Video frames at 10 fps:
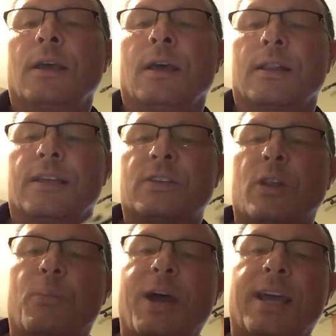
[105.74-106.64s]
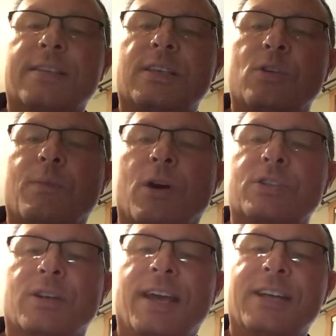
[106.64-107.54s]
These are the brackets that you
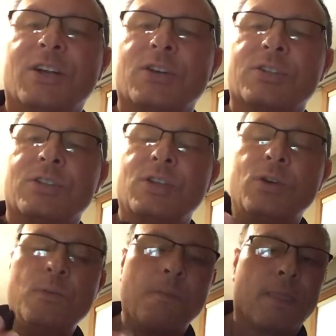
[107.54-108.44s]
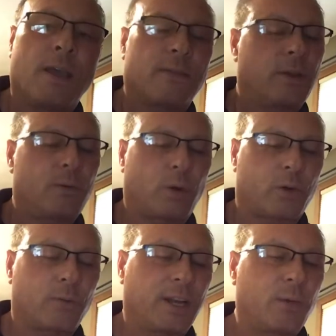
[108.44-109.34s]
mount your light curtain to. They work
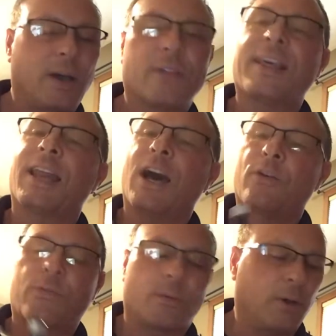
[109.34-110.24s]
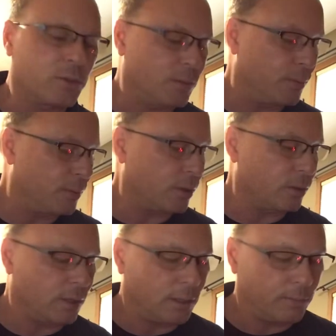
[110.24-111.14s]
really well. They allow for
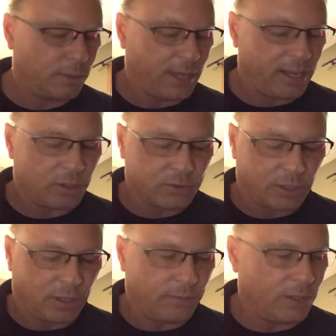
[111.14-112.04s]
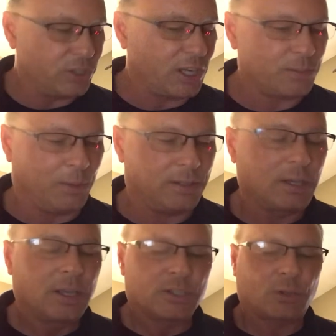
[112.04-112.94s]
multiple angles of adjustment.
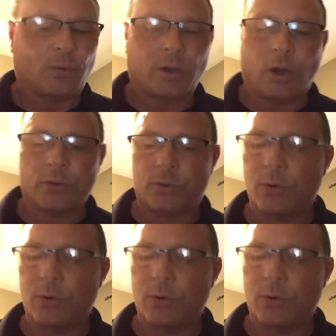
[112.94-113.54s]
So we'll go through